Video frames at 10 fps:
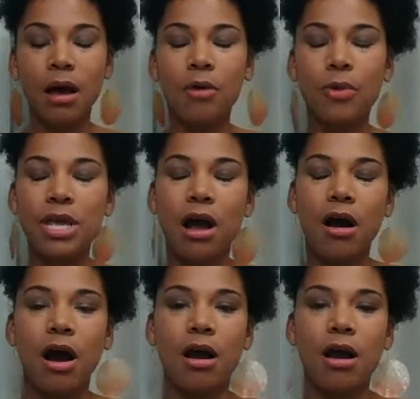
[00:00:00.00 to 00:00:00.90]
we
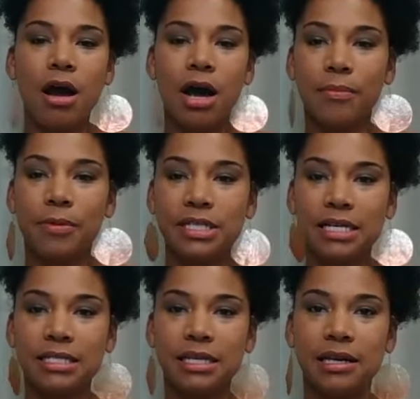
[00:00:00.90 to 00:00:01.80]
are
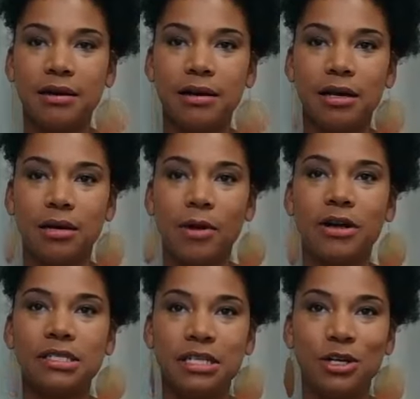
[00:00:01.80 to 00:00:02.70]
protecting
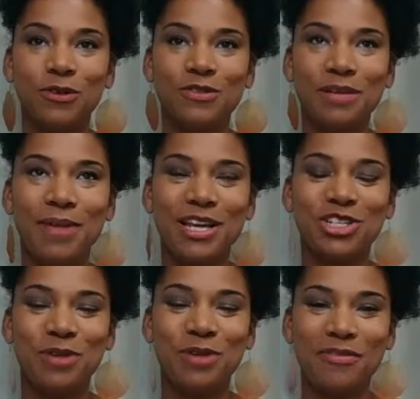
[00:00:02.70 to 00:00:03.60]
ourselves and making
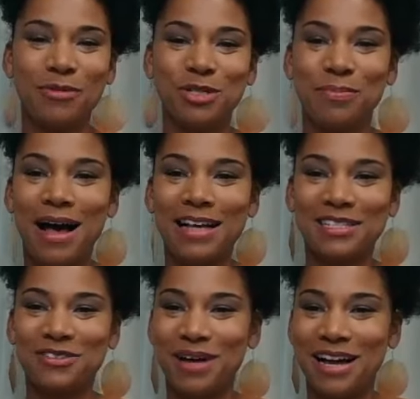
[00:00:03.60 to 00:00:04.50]
sure we have the most
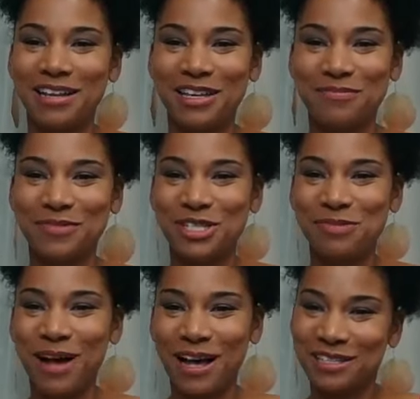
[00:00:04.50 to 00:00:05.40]
positive body image
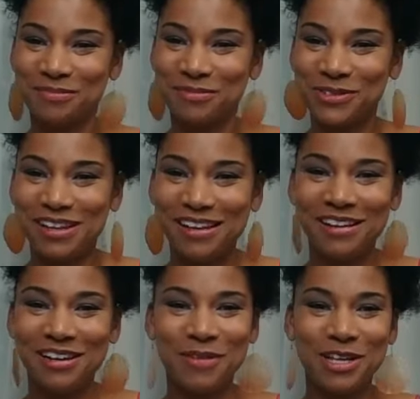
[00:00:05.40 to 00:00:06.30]
possible
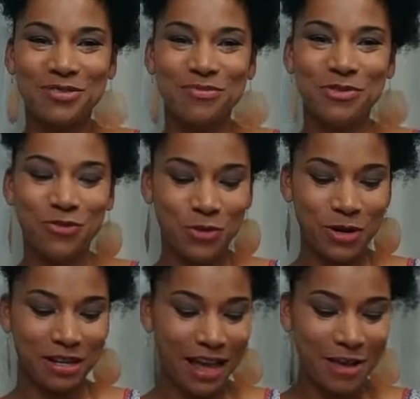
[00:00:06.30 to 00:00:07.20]
as we move forward
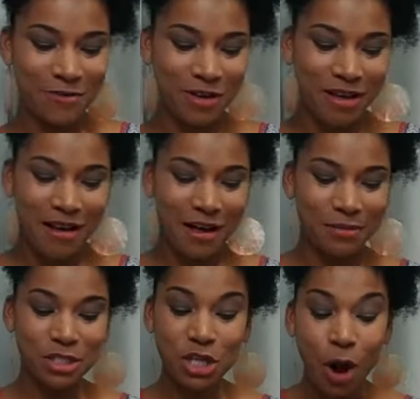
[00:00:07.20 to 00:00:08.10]
in life.
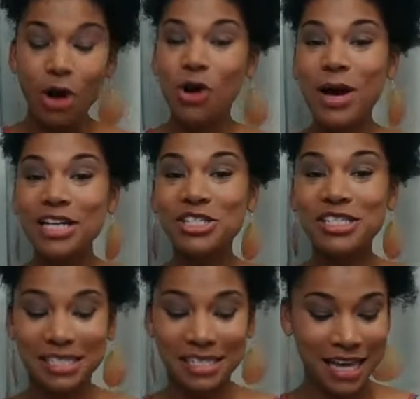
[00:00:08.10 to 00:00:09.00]
So our question
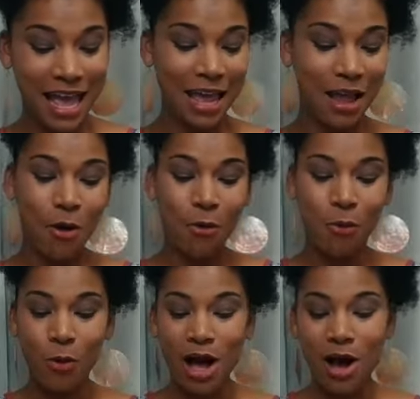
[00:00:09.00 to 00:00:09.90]
today,
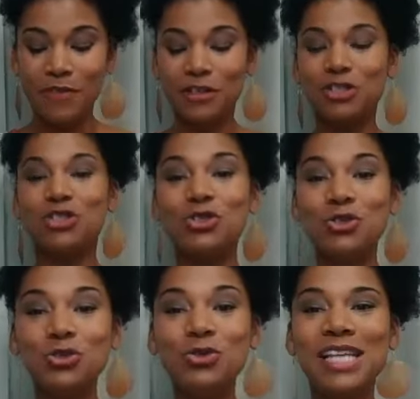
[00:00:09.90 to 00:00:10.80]
what are the
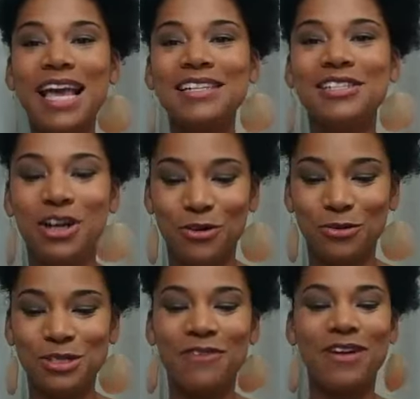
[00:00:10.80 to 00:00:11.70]
do's and
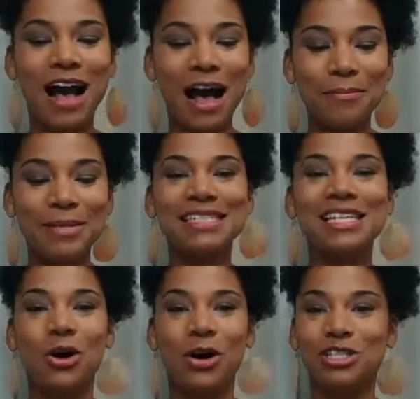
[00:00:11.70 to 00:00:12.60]
don'ts of
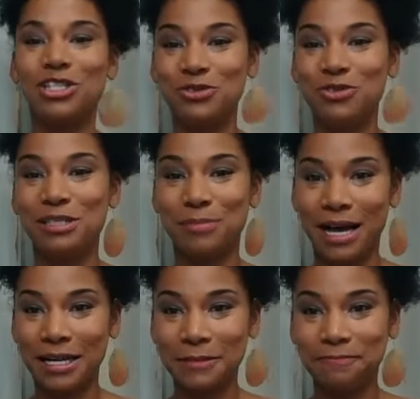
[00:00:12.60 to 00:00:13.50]
commenting on a student's
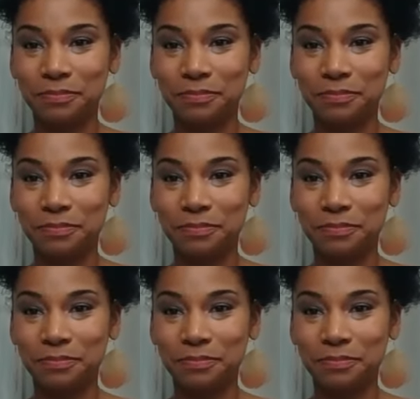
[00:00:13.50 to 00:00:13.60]
body?